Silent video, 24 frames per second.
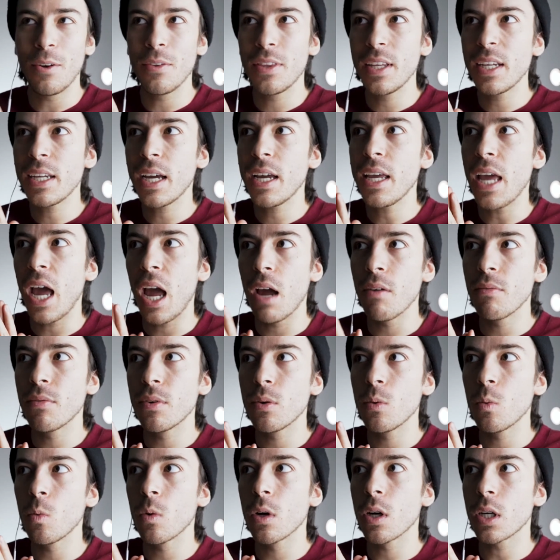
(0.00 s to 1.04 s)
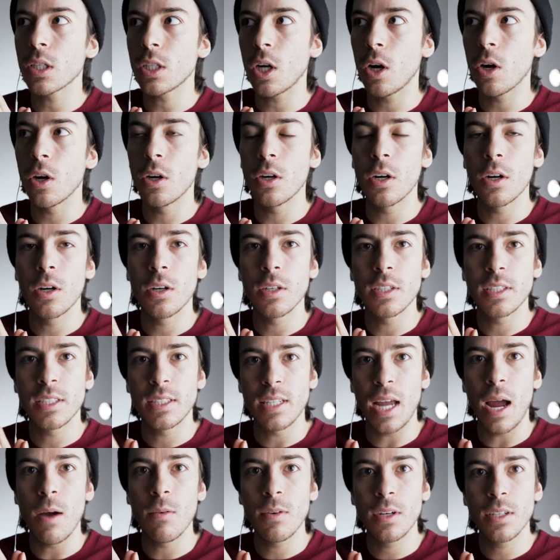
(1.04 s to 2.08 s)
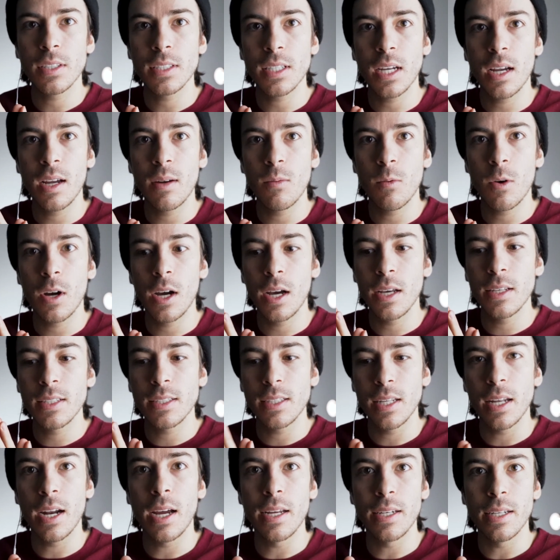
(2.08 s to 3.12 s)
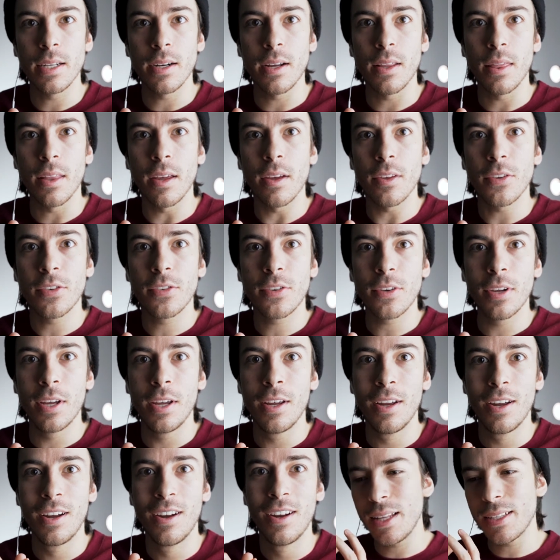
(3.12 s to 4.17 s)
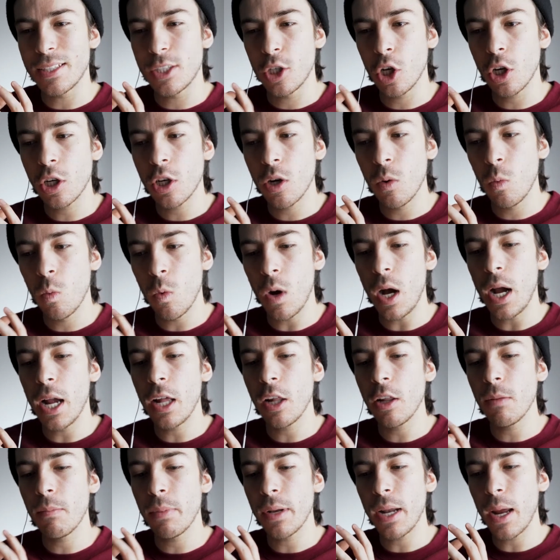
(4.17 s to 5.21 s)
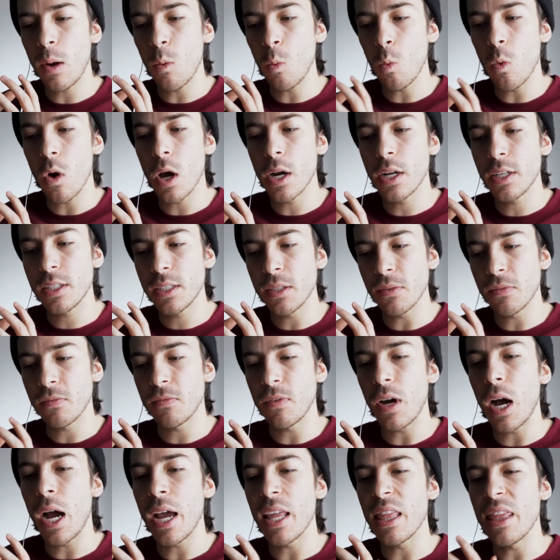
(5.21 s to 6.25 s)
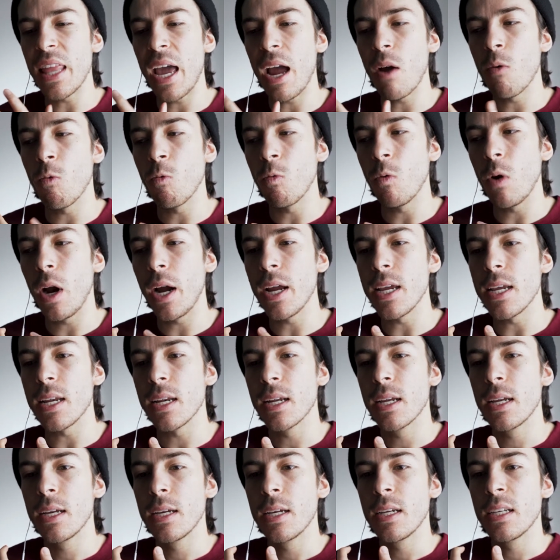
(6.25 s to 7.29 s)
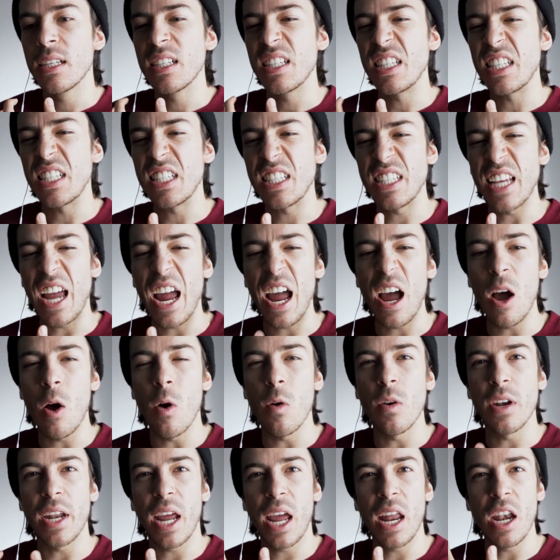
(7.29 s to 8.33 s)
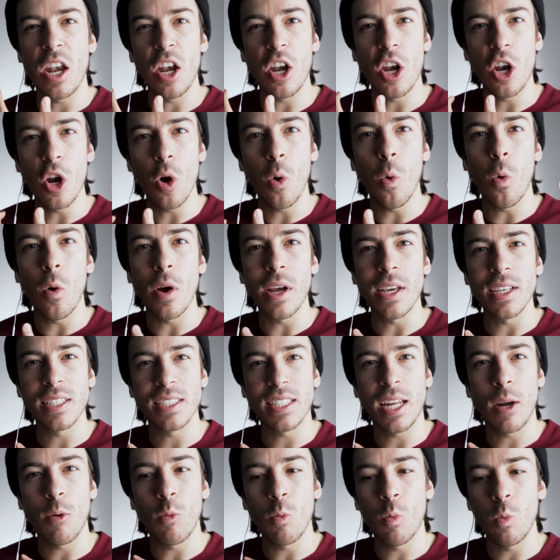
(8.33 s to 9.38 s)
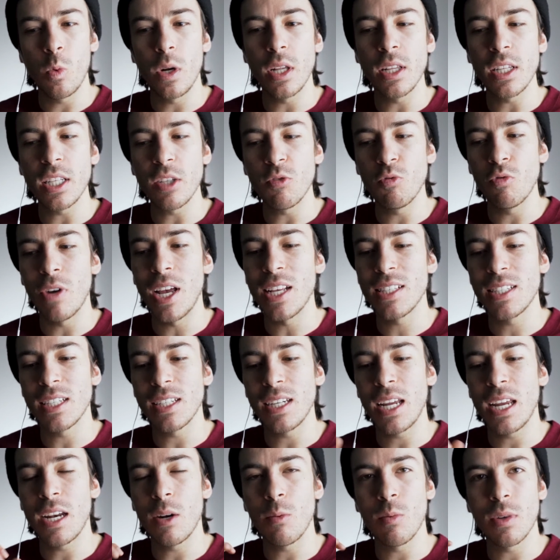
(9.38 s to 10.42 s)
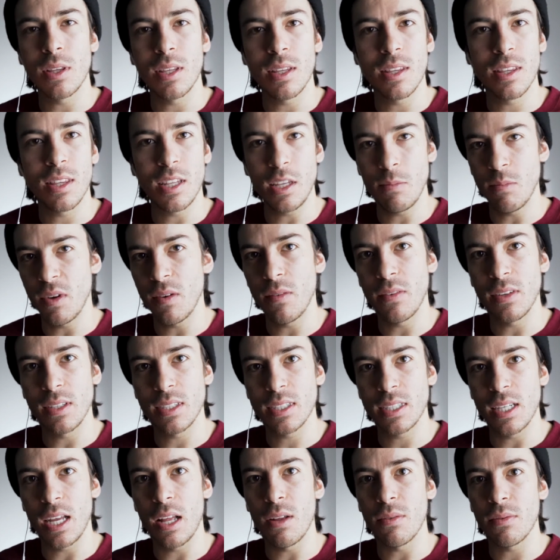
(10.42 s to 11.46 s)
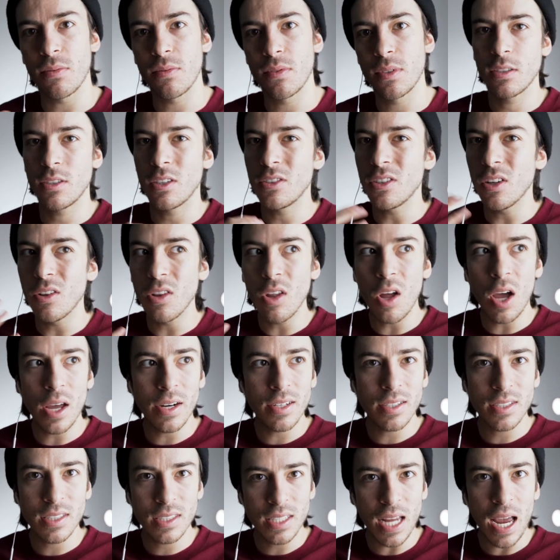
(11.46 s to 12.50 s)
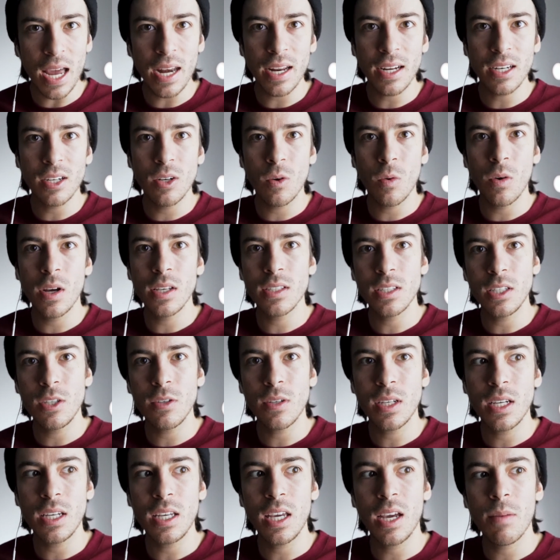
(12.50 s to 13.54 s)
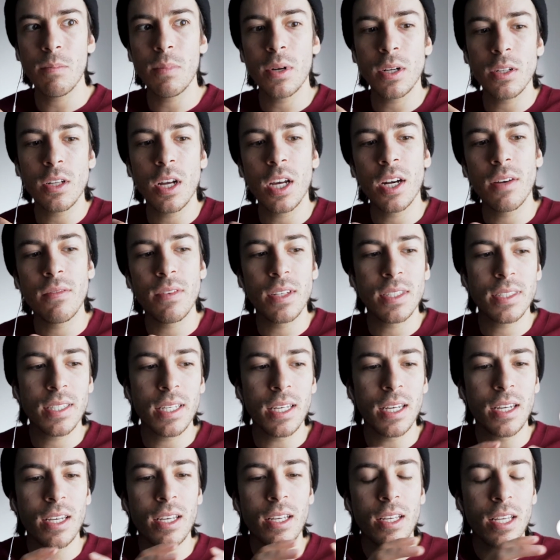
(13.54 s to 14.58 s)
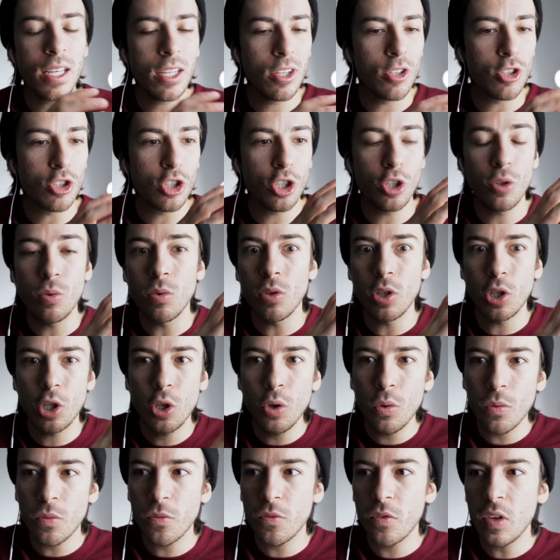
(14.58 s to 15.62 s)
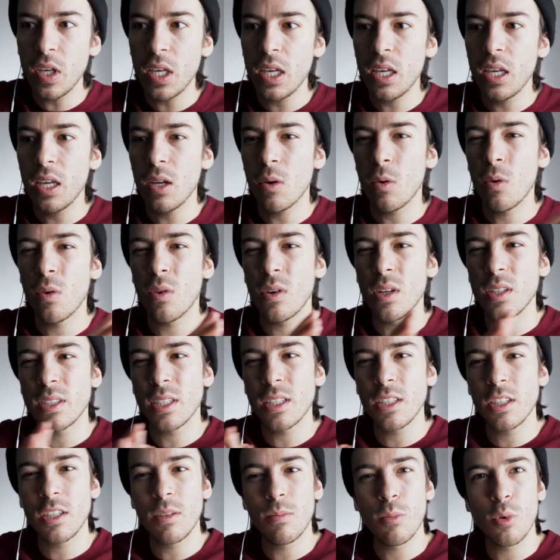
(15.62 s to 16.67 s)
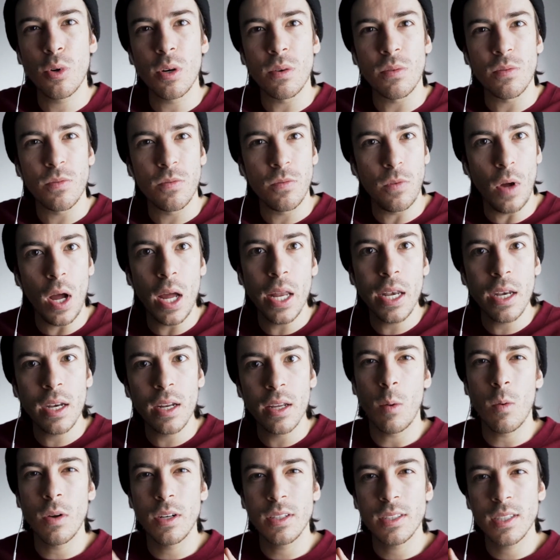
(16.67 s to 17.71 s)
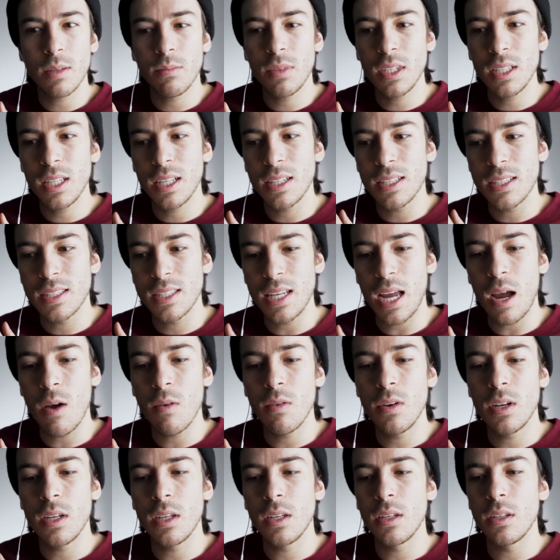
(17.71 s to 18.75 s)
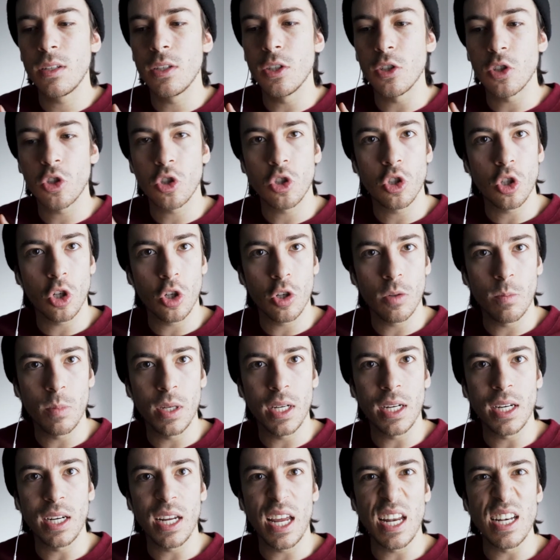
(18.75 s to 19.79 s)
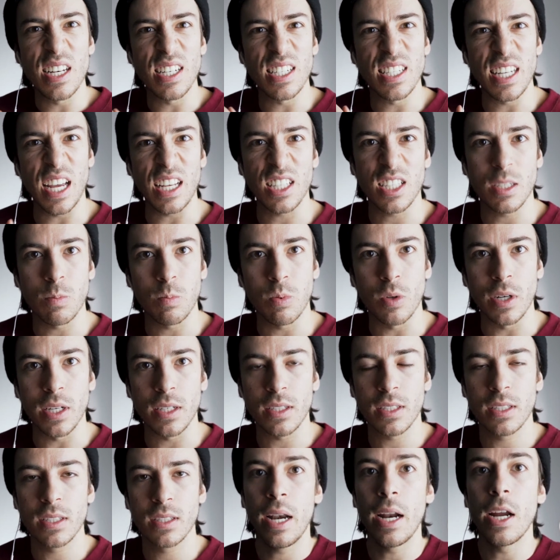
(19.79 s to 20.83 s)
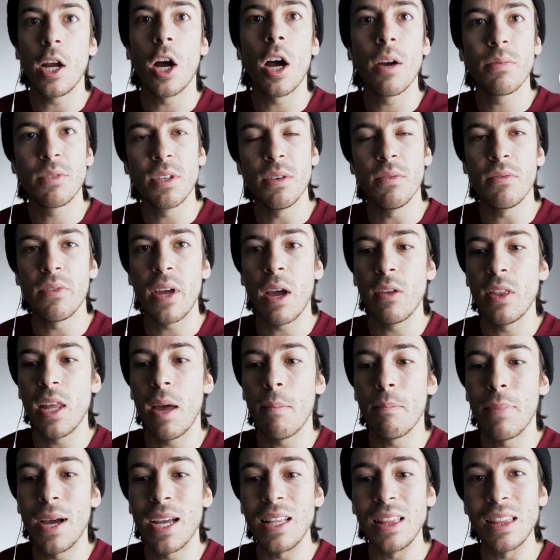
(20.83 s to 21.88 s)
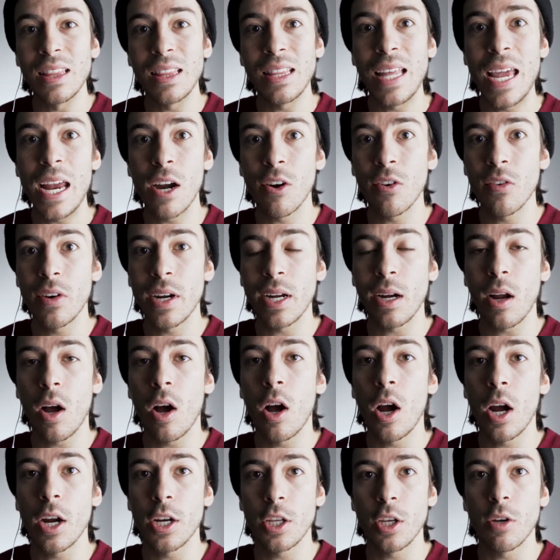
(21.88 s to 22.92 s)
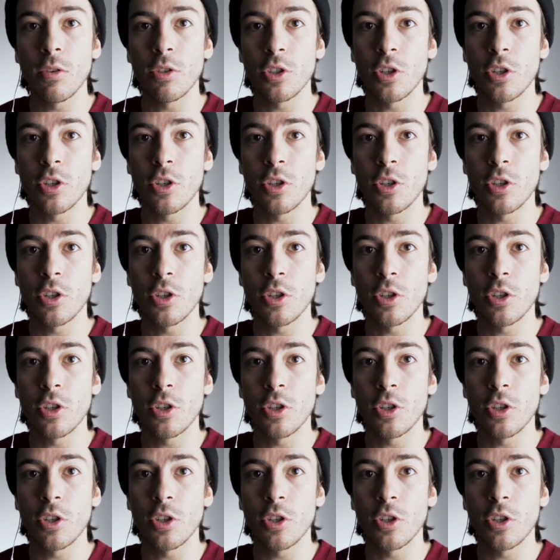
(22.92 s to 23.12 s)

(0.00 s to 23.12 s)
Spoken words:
don't think I ever worked harder sound design wise than I did on this. It took a while, but I wanted to find that right sound and noise that really resonated with the theme in itself. Because there's a lot of static noise that you can get, but a lot of it's like either too goofy or it's a little more fun. I wanted something that sounded disturbing and desperate. And I often found that by layering audio